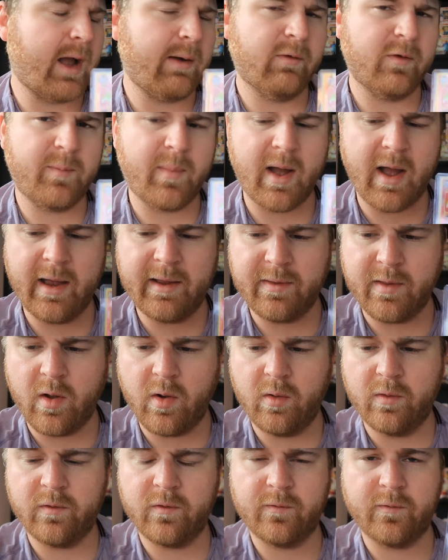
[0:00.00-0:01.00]
I was buying
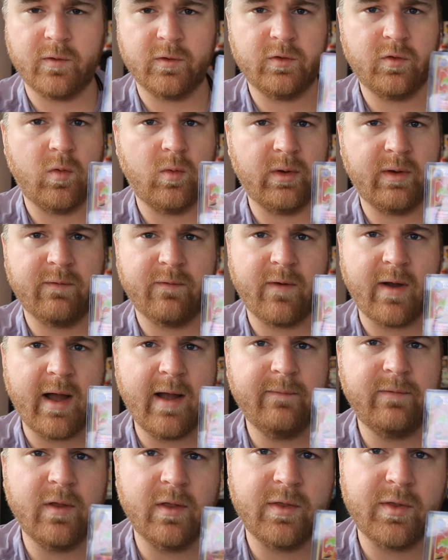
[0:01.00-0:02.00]
those for
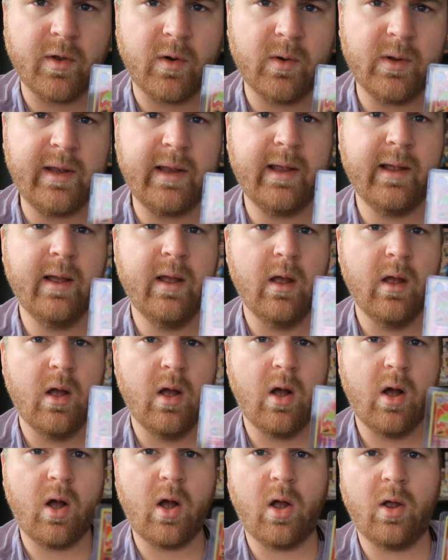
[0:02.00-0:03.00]
25 to 30
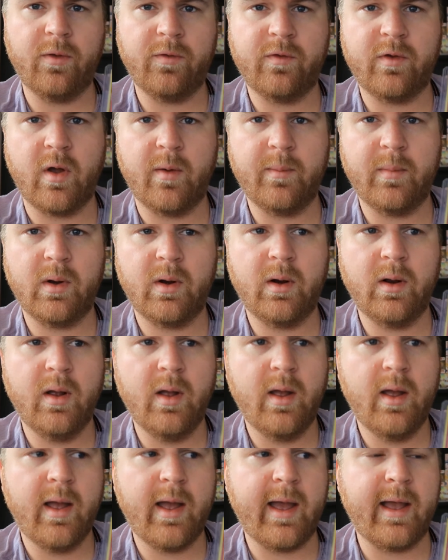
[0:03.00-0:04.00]
all summer,